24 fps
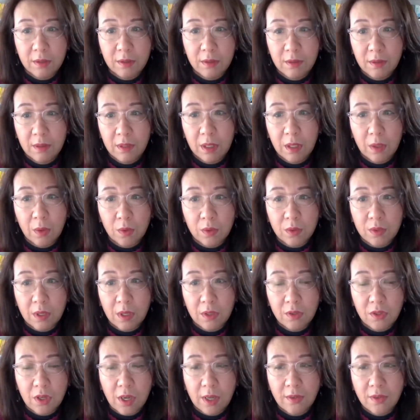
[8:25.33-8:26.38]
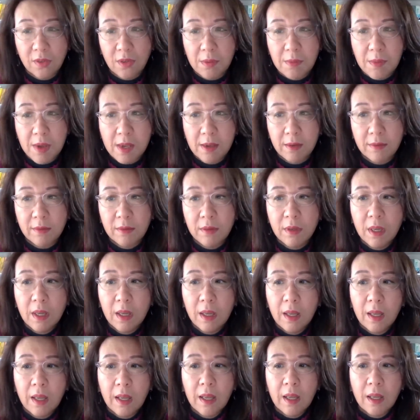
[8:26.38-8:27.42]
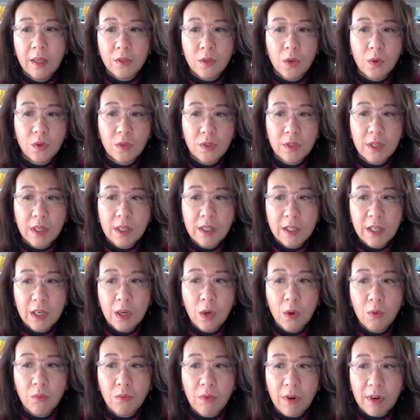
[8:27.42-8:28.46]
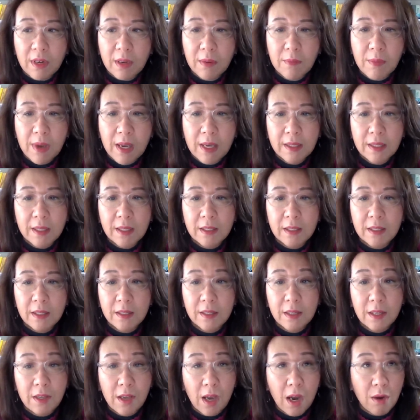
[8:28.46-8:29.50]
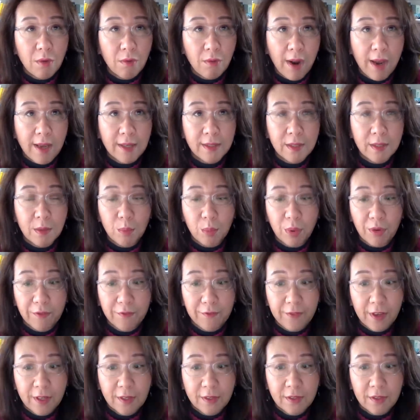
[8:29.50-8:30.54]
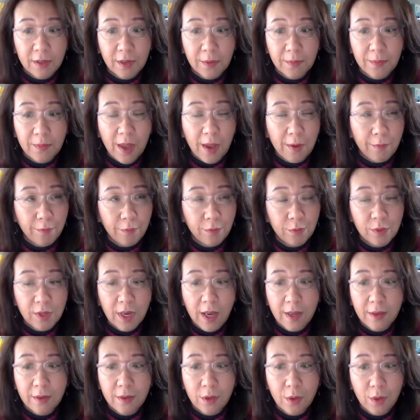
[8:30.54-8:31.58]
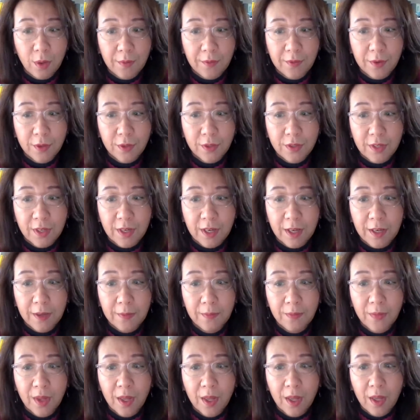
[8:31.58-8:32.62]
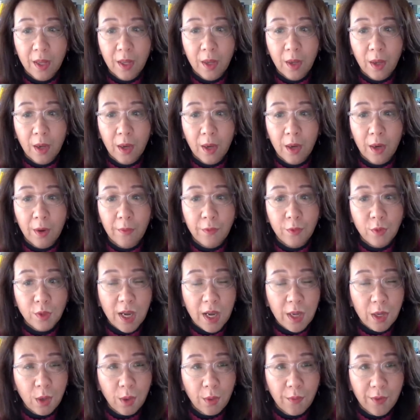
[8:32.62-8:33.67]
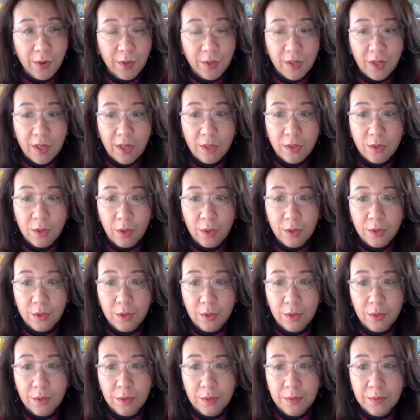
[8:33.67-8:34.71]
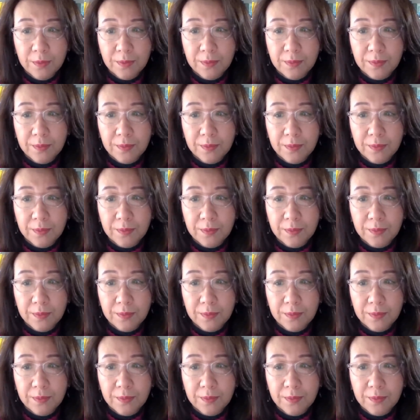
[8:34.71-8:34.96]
you know, Jiang Zemin. So Zheng Qinghong recommended the young rising professor at Fudan University. Uh, Fudan University is also